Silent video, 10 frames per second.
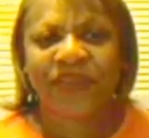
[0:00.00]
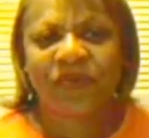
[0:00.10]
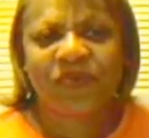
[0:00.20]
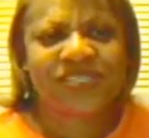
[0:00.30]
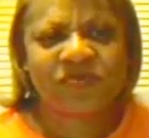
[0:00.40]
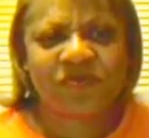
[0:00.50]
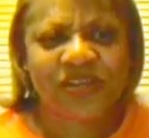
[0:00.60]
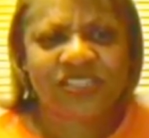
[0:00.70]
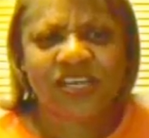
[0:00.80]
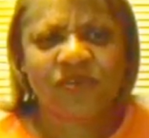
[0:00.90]
It wasn't
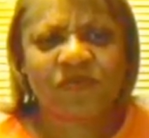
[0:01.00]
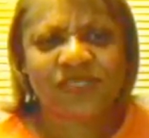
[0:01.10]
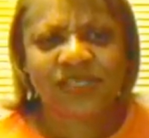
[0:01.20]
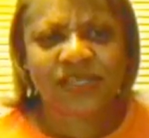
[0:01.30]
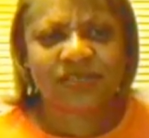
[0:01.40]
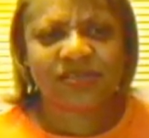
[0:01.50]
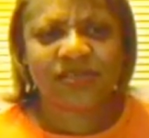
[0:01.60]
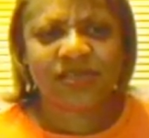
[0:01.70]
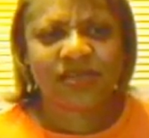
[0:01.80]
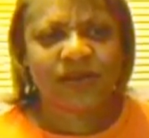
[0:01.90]
raunchy, it wasn't,
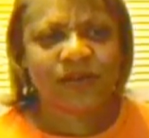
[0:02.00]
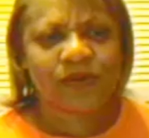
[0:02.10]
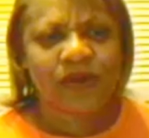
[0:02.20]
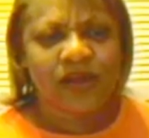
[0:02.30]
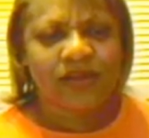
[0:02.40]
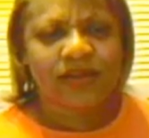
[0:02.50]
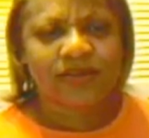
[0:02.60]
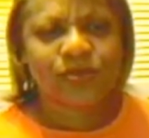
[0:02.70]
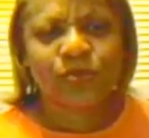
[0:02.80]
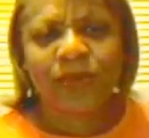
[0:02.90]
you know,
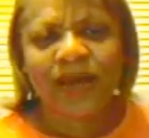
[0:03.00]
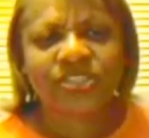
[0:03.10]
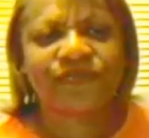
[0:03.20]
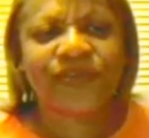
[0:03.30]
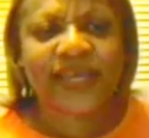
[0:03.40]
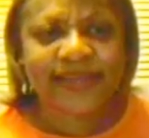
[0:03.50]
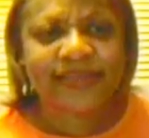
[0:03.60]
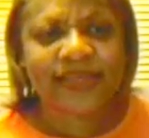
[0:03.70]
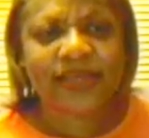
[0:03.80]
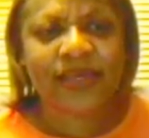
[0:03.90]
too much of
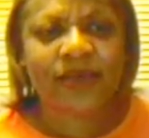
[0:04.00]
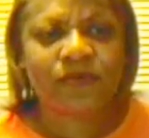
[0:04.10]
anything.